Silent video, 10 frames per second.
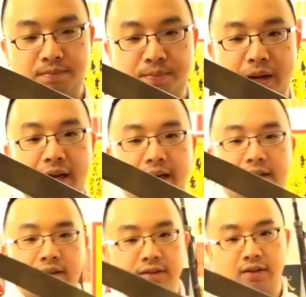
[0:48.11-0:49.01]
blade,
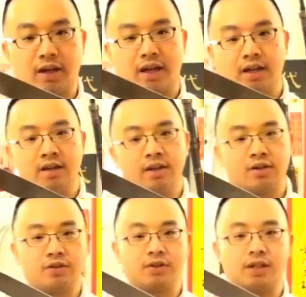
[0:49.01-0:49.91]
okay,
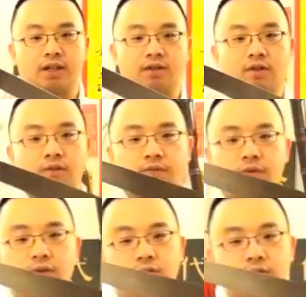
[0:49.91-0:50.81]
used in Kung
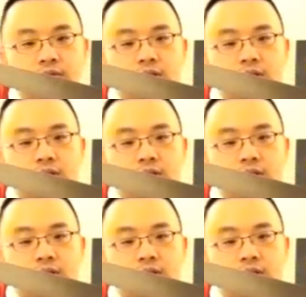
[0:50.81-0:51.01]
Fu.